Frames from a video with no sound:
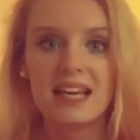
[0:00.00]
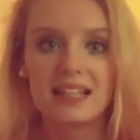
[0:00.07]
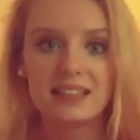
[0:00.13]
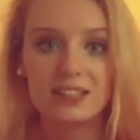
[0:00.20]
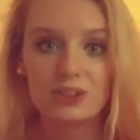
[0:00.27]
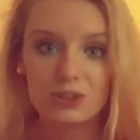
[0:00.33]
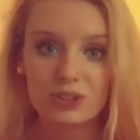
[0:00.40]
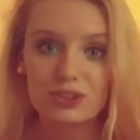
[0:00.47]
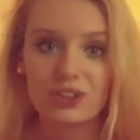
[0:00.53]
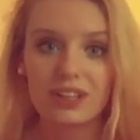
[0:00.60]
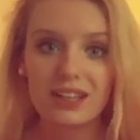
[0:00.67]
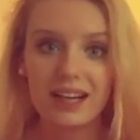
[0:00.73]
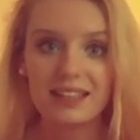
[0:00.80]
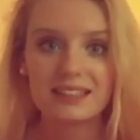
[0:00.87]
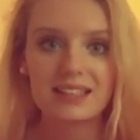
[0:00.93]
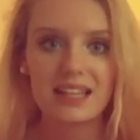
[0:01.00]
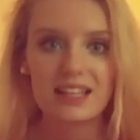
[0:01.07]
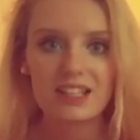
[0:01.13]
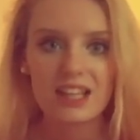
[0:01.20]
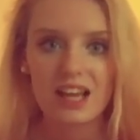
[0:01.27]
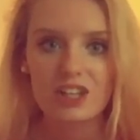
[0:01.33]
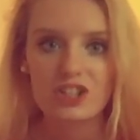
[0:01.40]
they do not realize that
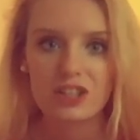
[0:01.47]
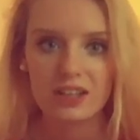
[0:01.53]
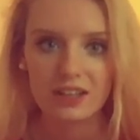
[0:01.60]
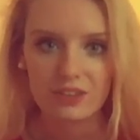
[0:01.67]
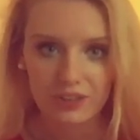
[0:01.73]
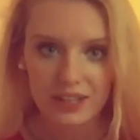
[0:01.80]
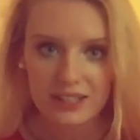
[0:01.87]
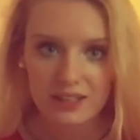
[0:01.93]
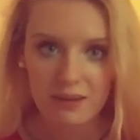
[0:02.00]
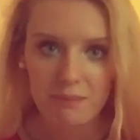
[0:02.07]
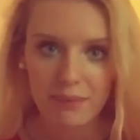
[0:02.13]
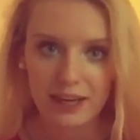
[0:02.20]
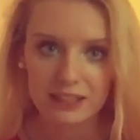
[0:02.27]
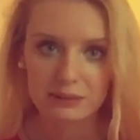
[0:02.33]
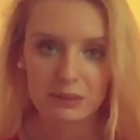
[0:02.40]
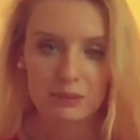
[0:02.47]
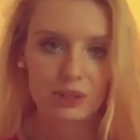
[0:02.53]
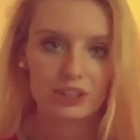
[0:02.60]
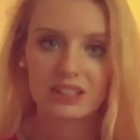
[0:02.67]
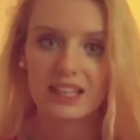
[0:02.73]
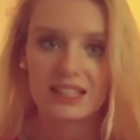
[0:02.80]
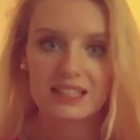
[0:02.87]
it's actually rest compartment
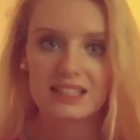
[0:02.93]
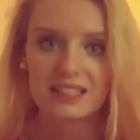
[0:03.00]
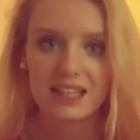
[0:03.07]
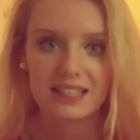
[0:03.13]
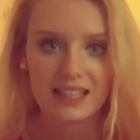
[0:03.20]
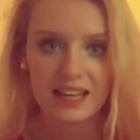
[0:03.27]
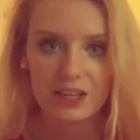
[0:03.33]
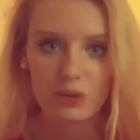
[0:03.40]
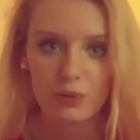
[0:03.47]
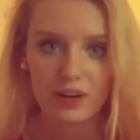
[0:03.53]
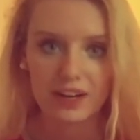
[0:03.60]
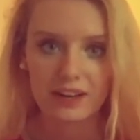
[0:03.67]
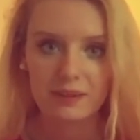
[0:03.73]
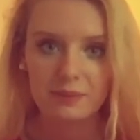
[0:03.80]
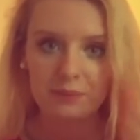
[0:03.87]
because it doesn't say it anywhere.